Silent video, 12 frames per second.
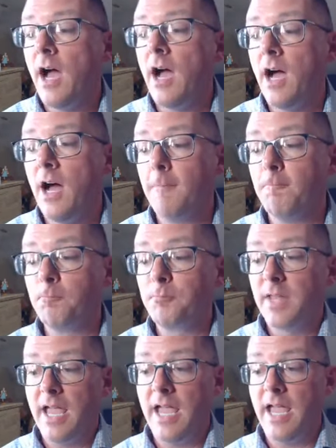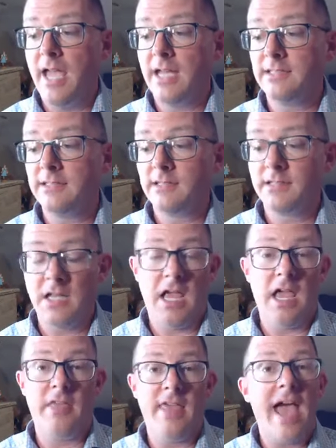And
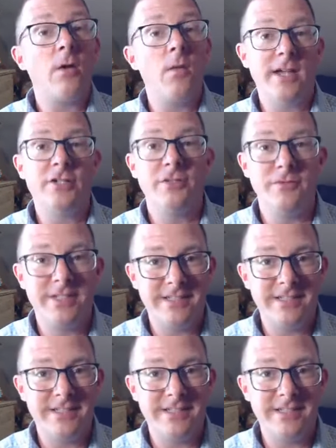that question